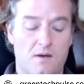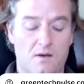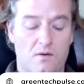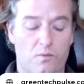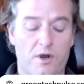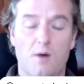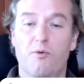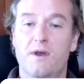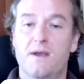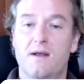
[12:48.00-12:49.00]
we are
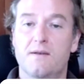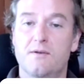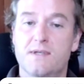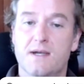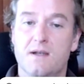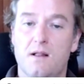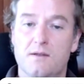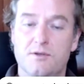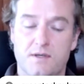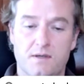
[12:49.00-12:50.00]
bringing out a new
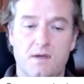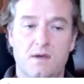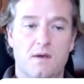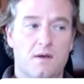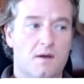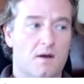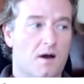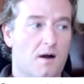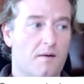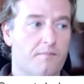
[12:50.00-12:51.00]
technology.
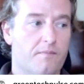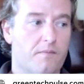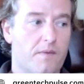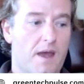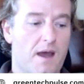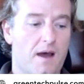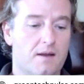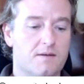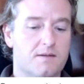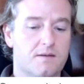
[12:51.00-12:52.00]

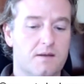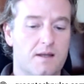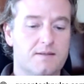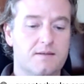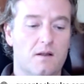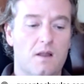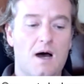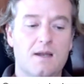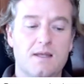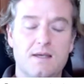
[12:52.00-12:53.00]
And it's a
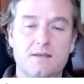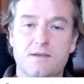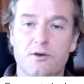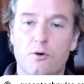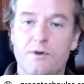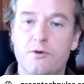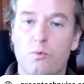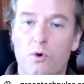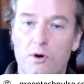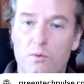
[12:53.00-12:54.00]
lot easier when you
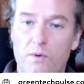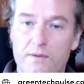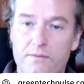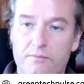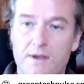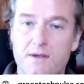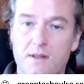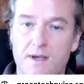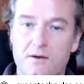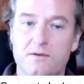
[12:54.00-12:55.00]
work with
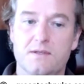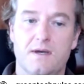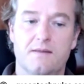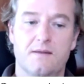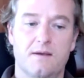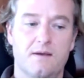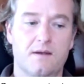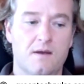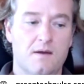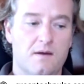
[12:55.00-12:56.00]
regulators like the
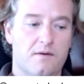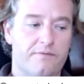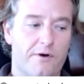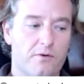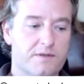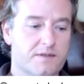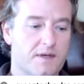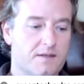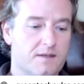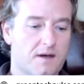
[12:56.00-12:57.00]
folks
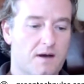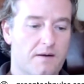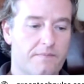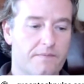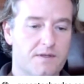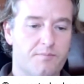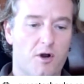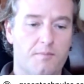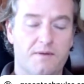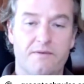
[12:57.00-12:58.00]
at the
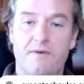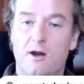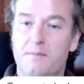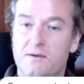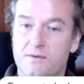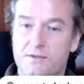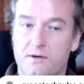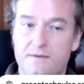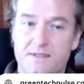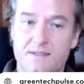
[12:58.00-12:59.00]
Department of Environmental
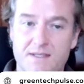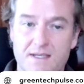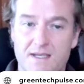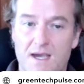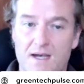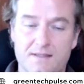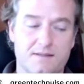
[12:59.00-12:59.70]
Services, DES,